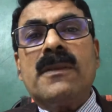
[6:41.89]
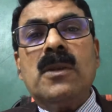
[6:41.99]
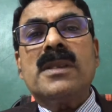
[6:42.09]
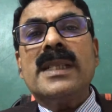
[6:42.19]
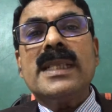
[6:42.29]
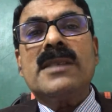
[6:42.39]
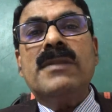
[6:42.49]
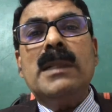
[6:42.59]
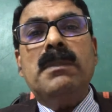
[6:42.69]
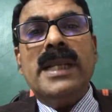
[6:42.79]
questions
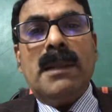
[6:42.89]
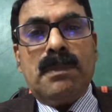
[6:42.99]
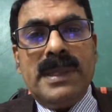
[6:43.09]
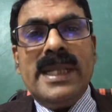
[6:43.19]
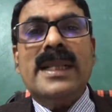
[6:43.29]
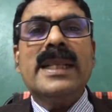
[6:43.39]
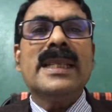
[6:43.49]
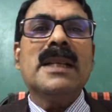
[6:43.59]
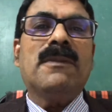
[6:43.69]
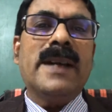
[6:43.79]
will be appeared
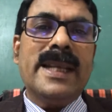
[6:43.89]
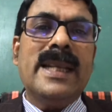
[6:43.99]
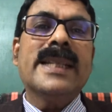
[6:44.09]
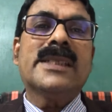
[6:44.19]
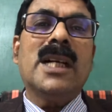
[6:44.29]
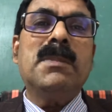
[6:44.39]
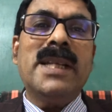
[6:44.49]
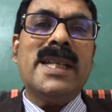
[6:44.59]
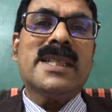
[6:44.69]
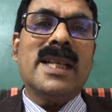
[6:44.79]
in the final
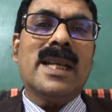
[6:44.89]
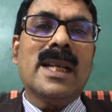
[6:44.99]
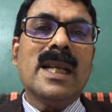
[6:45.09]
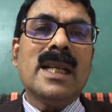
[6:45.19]
examination,